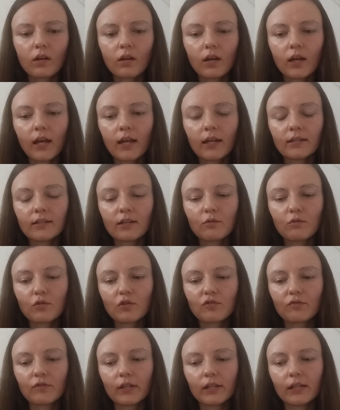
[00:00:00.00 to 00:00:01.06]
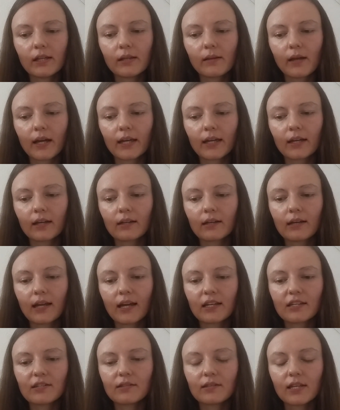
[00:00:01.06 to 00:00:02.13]
And it was really like
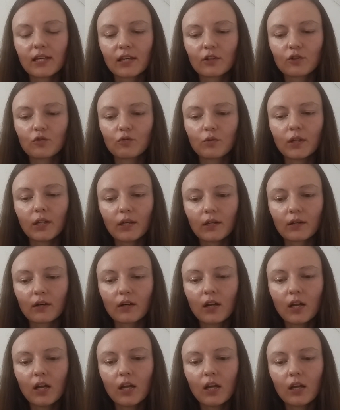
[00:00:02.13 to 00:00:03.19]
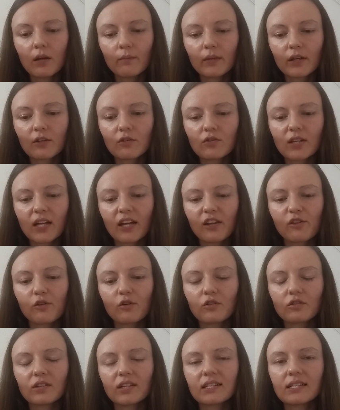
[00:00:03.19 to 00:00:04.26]
nice thing to hear, because I
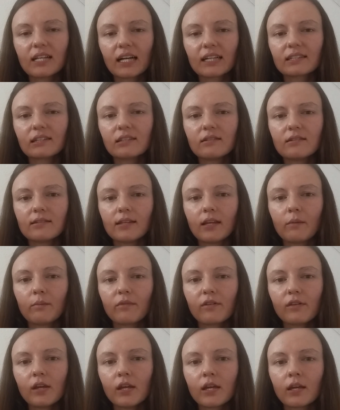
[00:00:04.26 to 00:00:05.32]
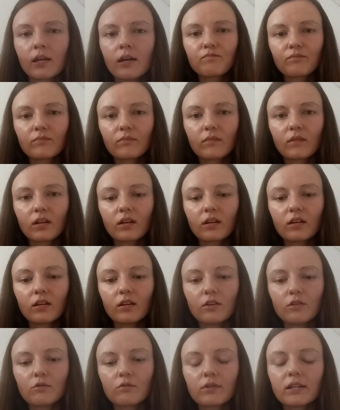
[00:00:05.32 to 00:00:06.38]
thought exactly the same thing.
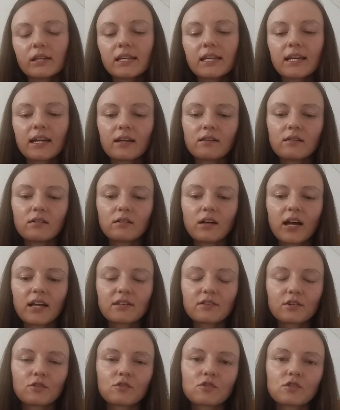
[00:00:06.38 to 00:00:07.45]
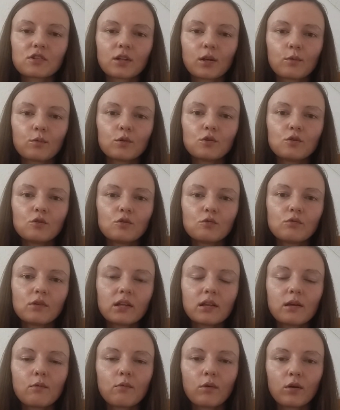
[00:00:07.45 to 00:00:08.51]
You really gotta ask yourself, what do you
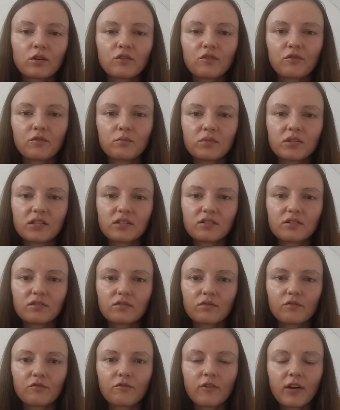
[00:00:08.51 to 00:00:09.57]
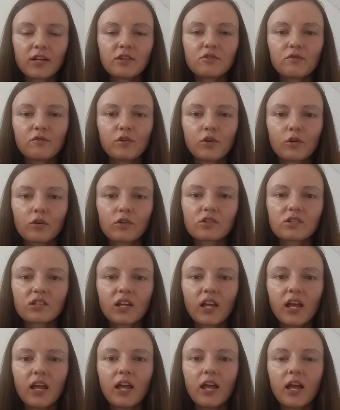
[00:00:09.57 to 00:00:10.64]
really want from this friend of yours,
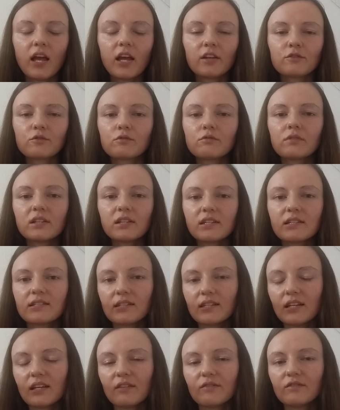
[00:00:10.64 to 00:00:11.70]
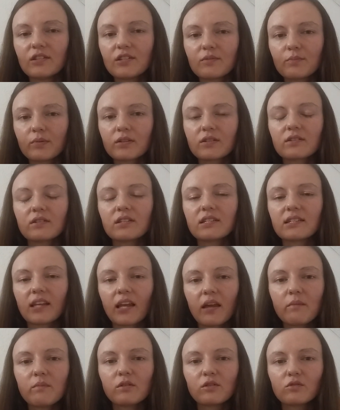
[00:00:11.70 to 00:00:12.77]
and to really see if this person is
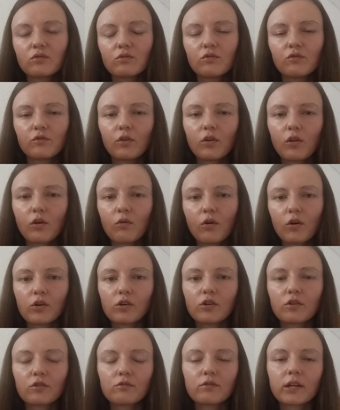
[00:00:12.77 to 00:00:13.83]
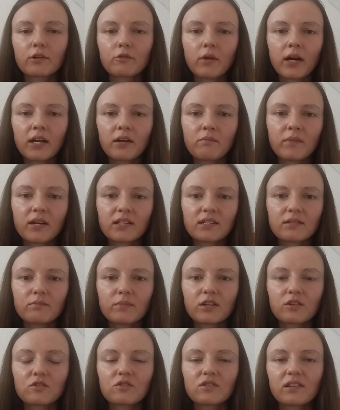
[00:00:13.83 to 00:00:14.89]
able to follow all your requirements,
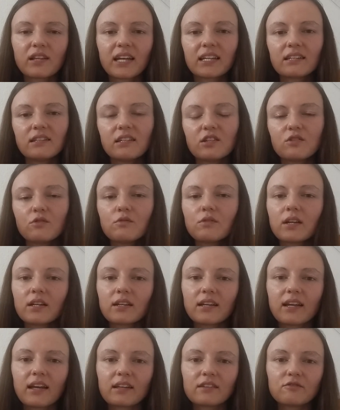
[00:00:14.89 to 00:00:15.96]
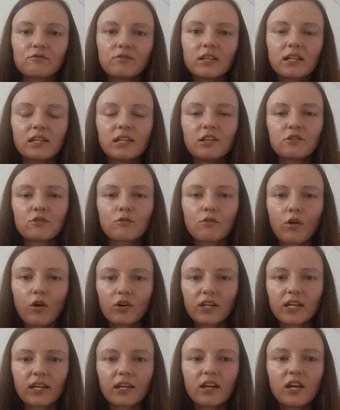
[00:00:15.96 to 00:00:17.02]
because like this you can get really
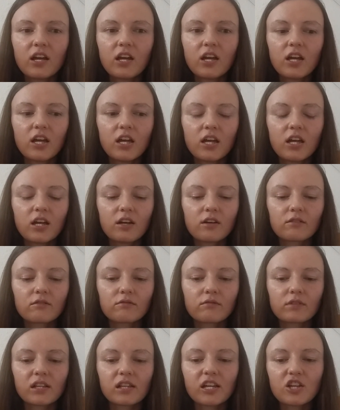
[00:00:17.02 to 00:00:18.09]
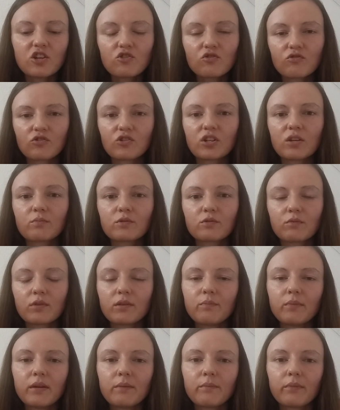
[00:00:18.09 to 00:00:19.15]
neurotic relationships
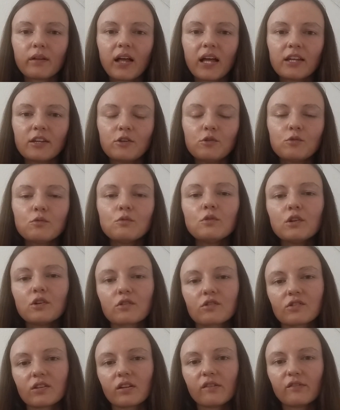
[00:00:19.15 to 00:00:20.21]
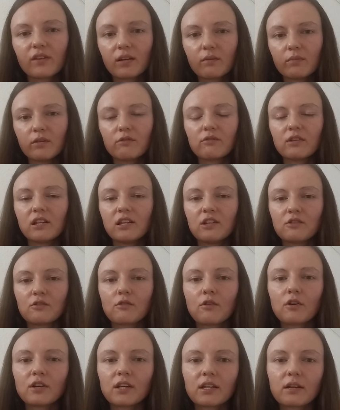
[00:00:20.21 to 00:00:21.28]
with people, and you yourself can be really
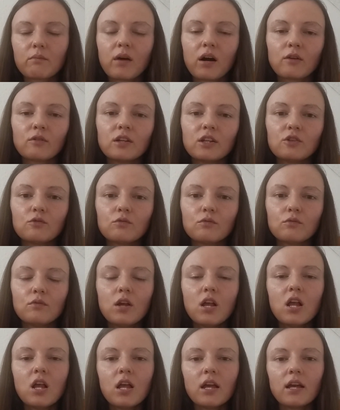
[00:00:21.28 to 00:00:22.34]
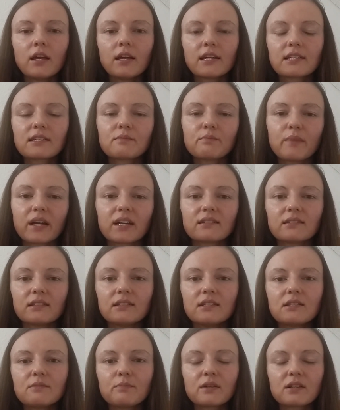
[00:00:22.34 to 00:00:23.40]
neurotic about it, to expect that
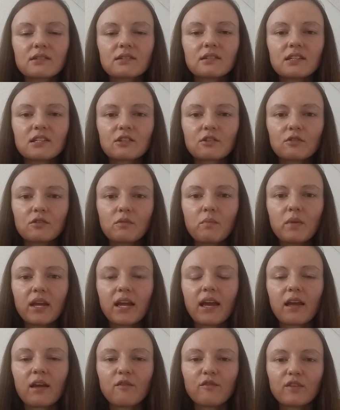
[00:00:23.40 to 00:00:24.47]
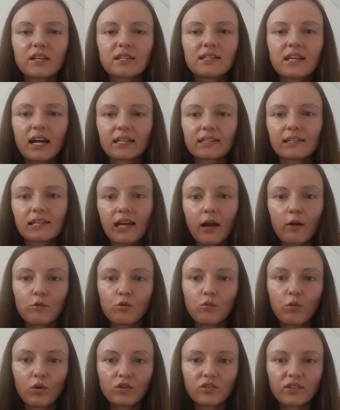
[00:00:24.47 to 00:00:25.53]
this person is going to behave exactly how
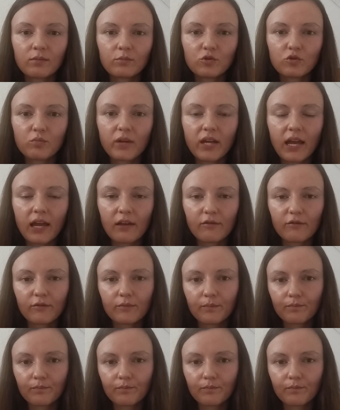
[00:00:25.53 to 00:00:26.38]
you want them to behave.